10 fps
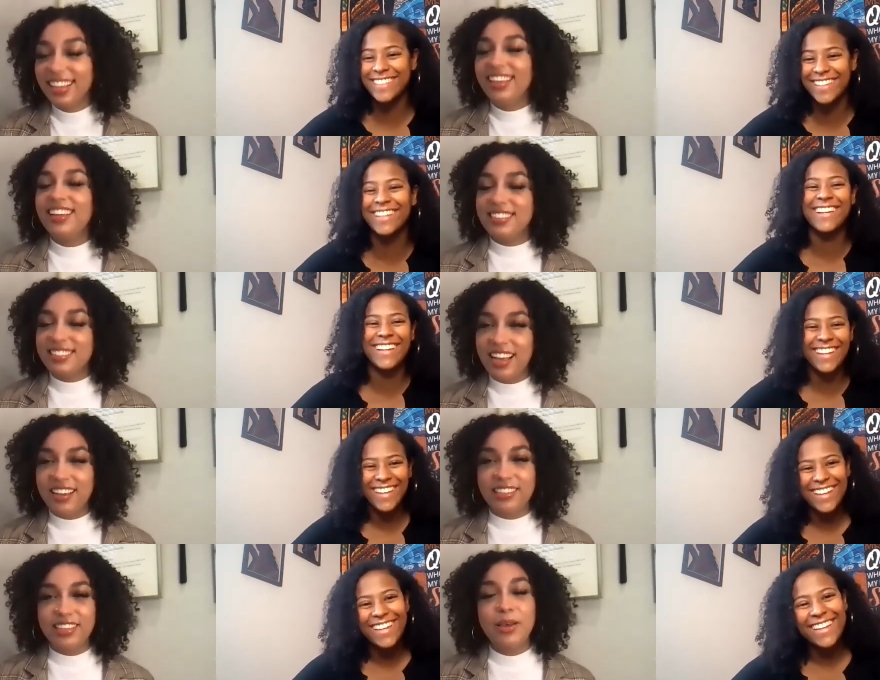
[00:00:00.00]

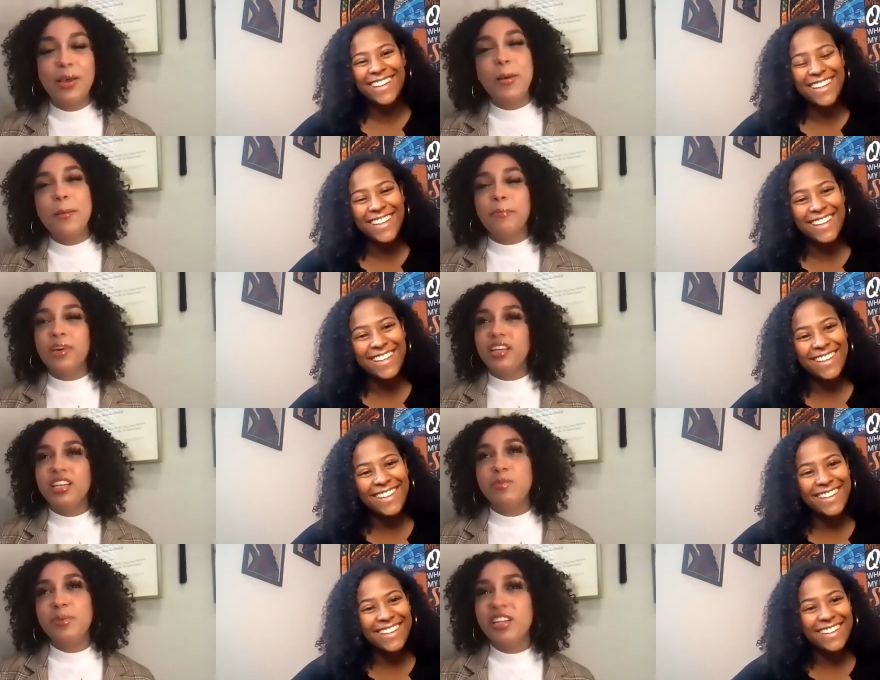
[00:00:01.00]
Speaker 1: exactly. But
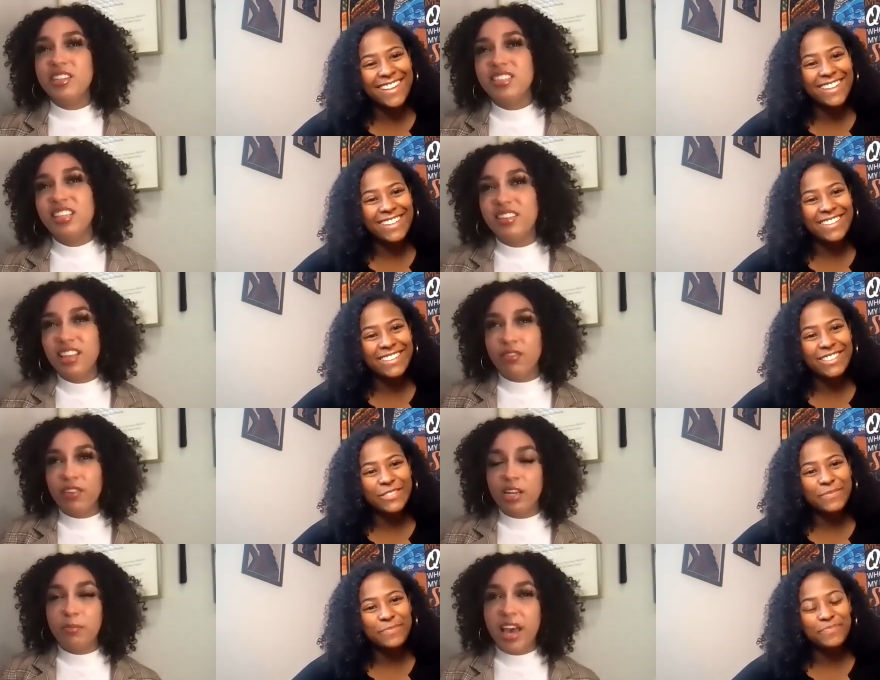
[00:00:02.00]
experiencing it like
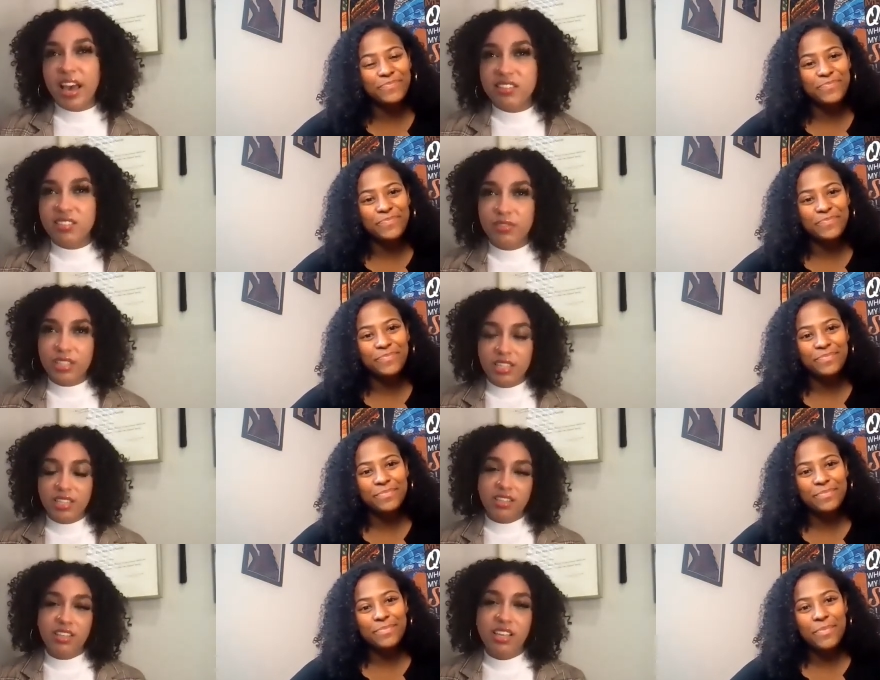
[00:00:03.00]
very
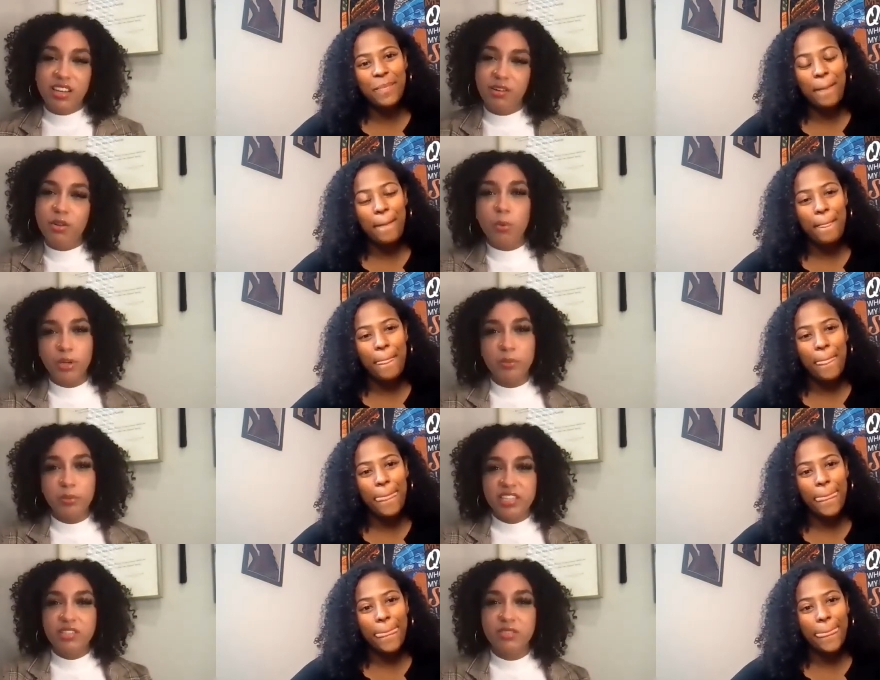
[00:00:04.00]
passively and in the
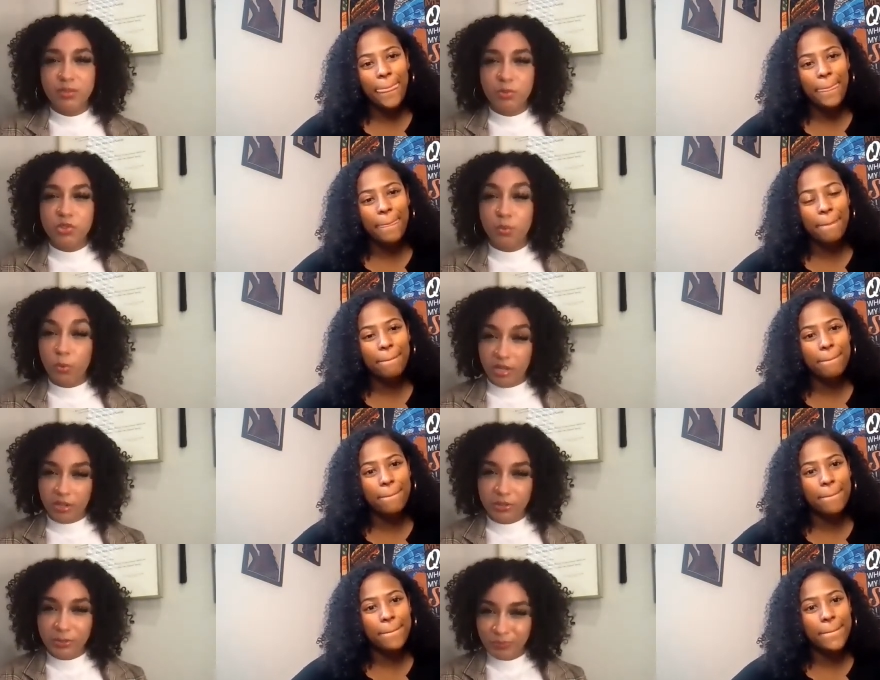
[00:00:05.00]
workplace was
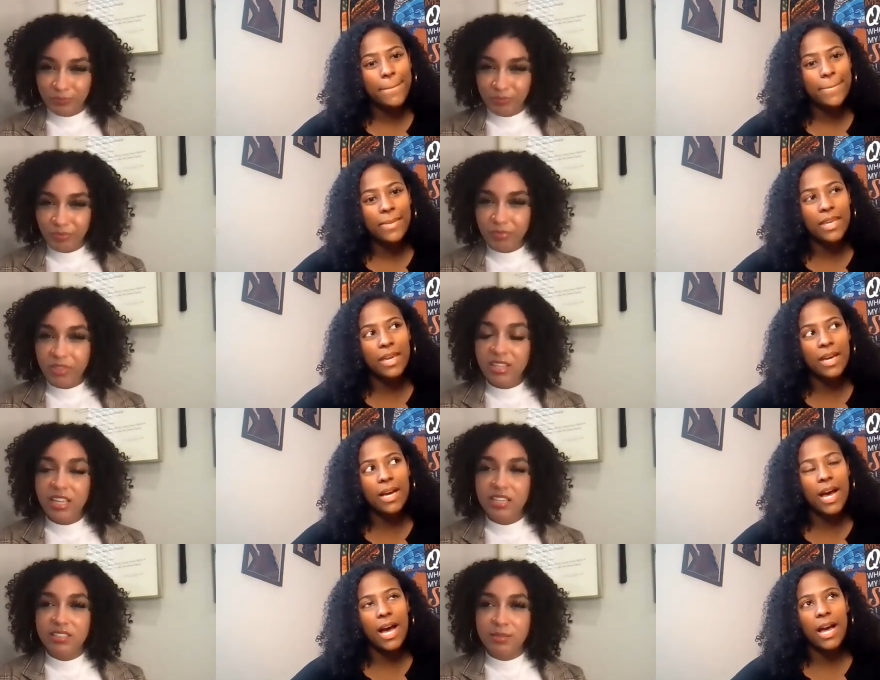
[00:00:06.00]
weird. Yeah.
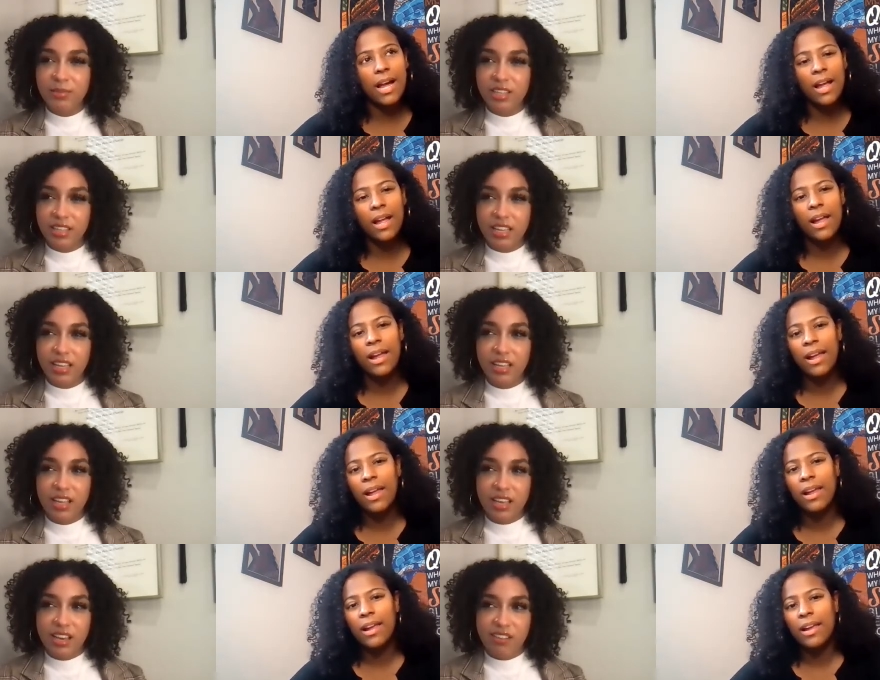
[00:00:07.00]
And it's something that
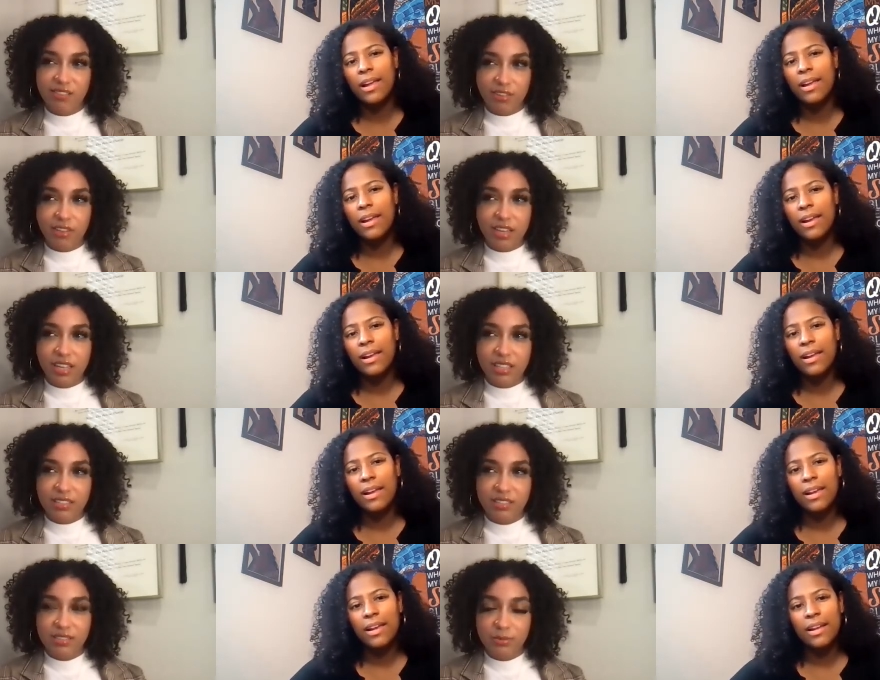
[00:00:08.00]
I
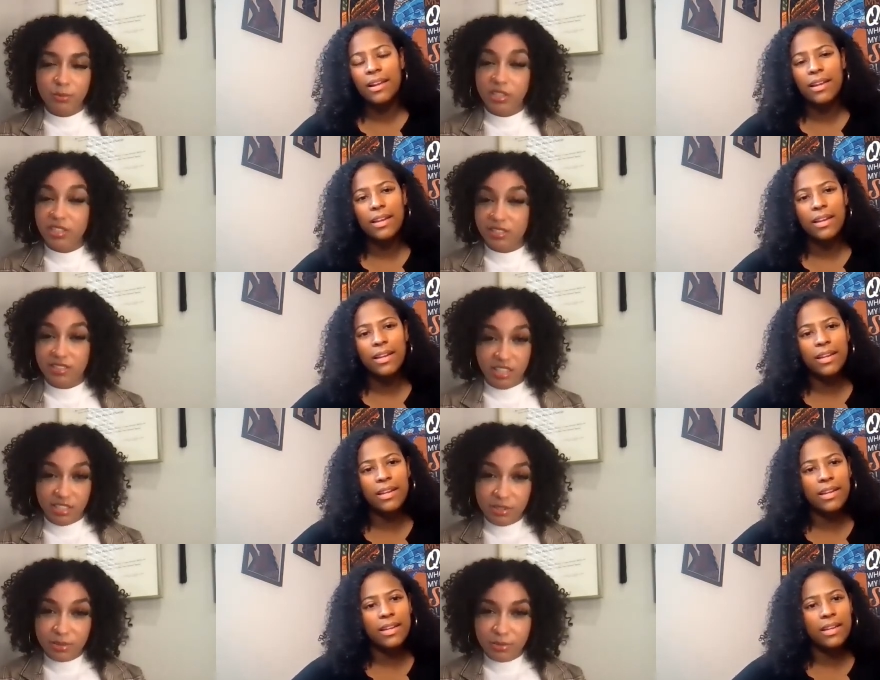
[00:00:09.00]
realized would
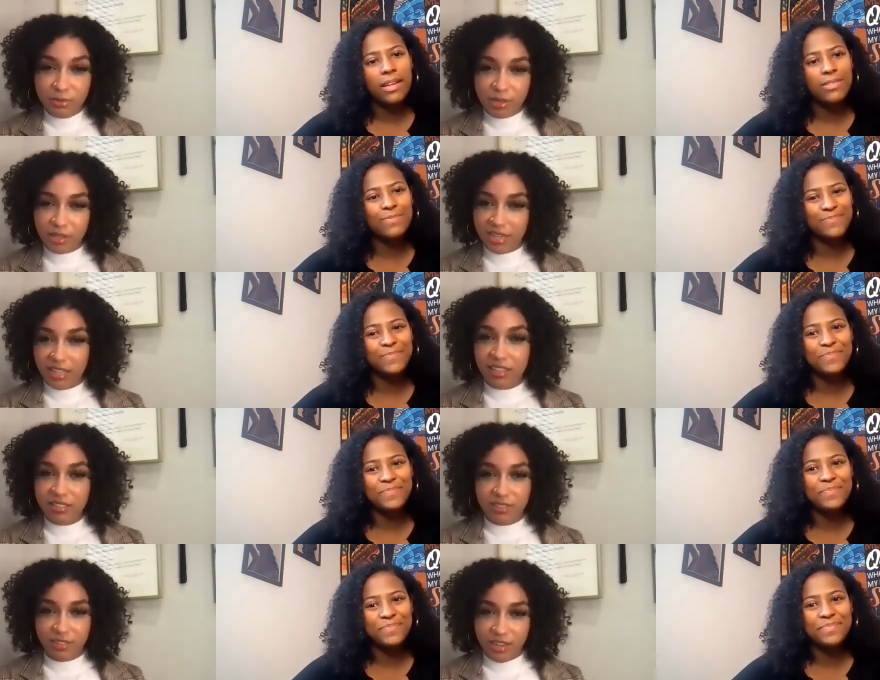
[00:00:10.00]
continue, whether I liked
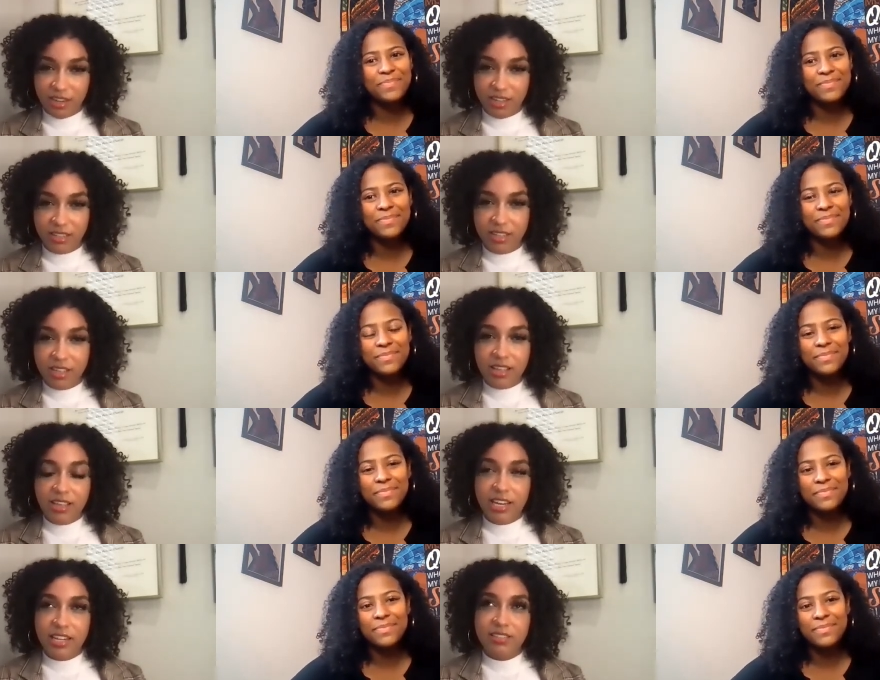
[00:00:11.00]
it or not.
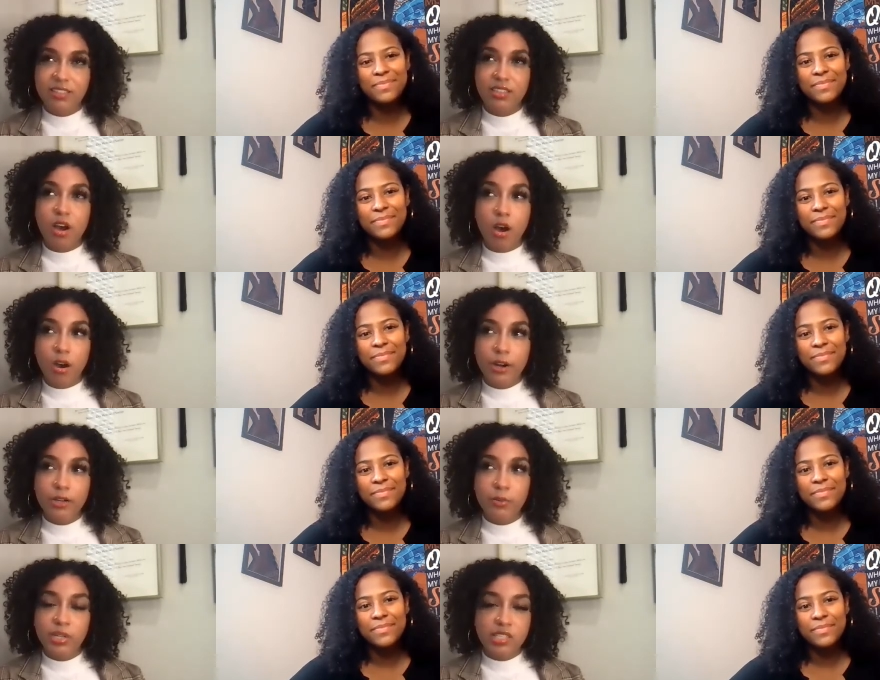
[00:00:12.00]
And it's
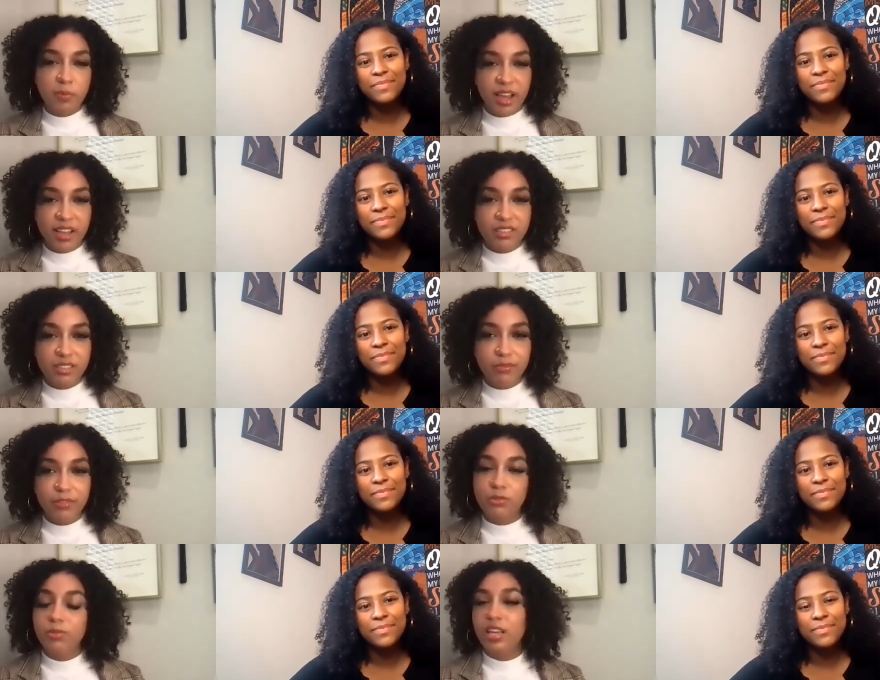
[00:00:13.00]
hard when it's passive
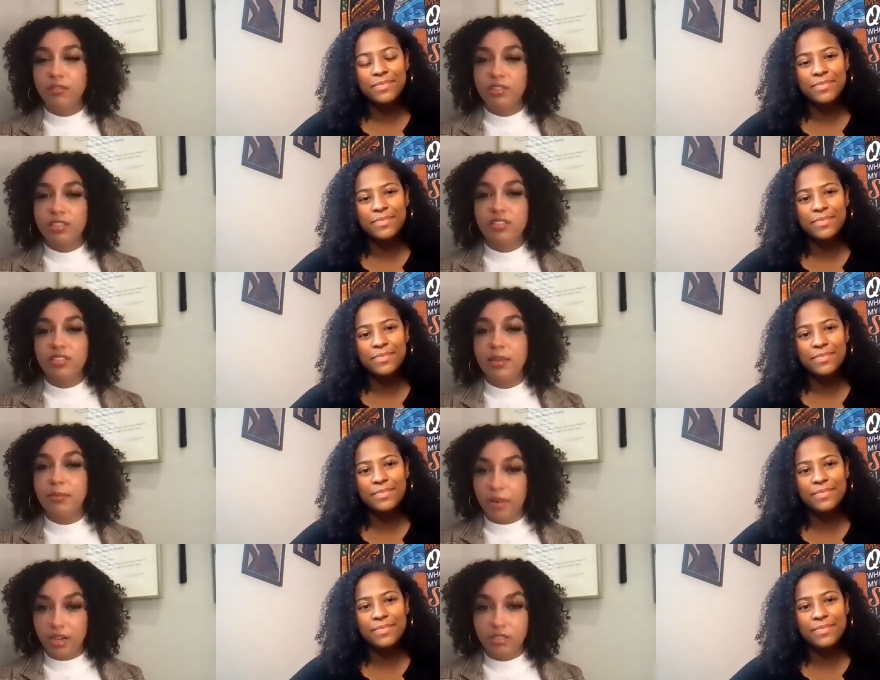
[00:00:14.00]
because you can't really say
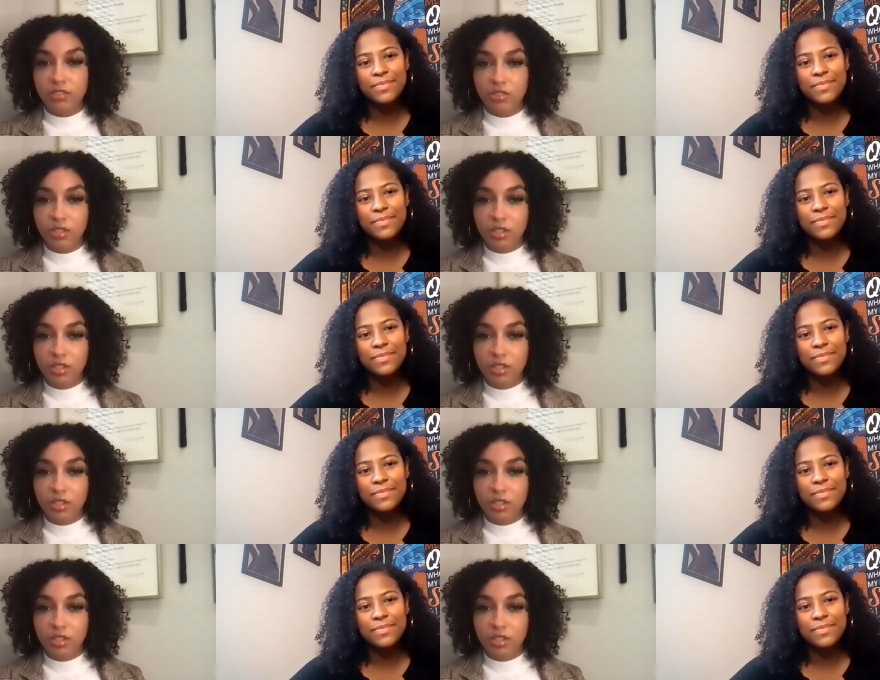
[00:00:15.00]
much